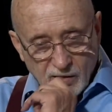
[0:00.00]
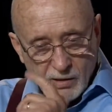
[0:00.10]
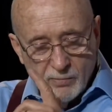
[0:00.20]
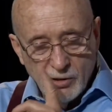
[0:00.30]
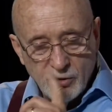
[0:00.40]

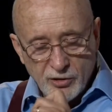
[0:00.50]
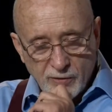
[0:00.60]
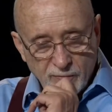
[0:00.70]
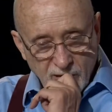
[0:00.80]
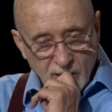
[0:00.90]
billions
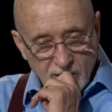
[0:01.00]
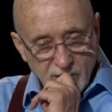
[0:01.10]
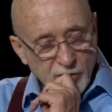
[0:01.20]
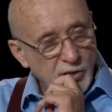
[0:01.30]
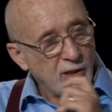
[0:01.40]
of
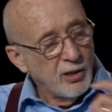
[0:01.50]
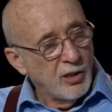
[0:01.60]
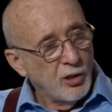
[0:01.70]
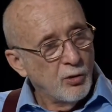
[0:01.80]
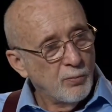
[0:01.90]
tons.
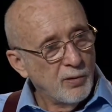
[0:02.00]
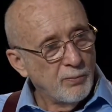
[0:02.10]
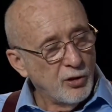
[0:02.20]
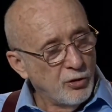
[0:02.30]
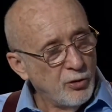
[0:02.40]

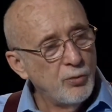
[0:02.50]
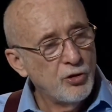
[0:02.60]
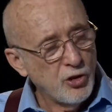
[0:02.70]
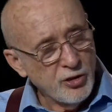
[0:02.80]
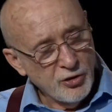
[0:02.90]
But you were
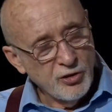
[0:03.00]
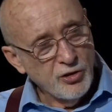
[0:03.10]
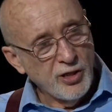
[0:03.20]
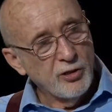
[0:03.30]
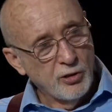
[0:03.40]
just in
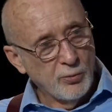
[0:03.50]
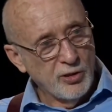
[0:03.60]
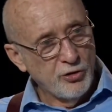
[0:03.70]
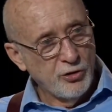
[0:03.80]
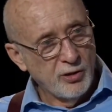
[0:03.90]
St.
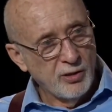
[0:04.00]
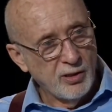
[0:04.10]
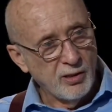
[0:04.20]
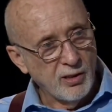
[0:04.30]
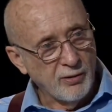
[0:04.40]
Louis,
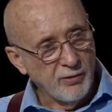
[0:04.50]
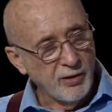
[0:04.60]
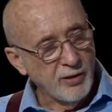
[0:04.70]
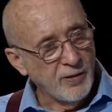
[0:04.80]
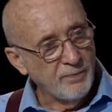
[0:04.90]
I
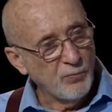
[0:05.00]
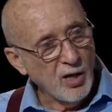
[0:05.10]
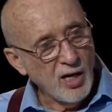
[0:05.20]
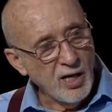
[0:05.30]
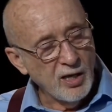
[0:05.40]
think. Yes.
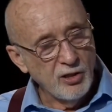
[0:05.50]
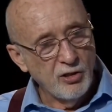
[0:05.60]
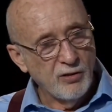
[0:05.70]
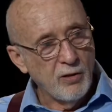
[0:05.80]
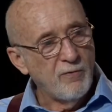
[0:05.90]
And
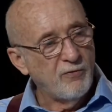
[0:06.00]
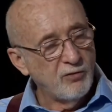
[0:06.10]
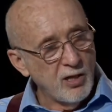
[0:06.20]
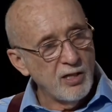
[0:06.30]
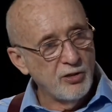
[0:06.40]
the
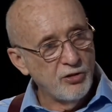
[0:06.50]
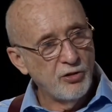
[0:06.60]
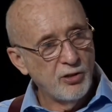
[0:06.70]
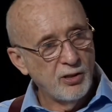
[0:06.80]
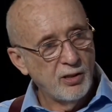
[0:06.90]

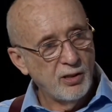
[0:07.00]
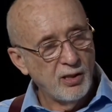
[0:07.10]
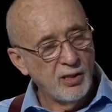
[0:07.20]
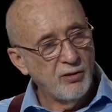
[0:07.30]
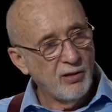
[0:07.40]
floods
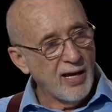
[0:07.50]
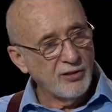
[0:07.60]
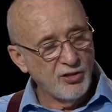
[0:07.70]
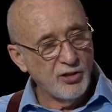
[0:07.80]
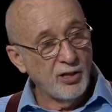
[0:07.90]
hit that
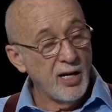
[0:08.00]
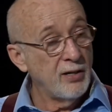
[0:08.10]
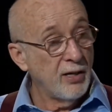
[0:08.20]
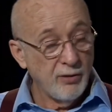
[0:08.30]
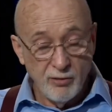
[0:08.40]
city. And
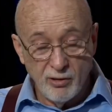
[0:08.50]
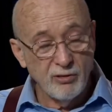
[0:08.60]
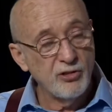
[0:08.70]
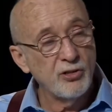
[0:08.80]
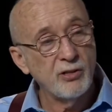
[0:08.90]
I think they're
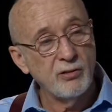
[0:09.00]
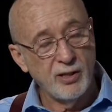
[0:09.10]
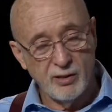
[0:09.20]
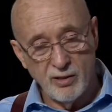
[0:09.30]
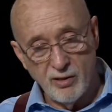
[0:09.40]
still
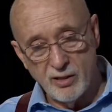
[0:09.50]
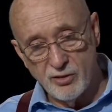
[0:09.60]
hitting that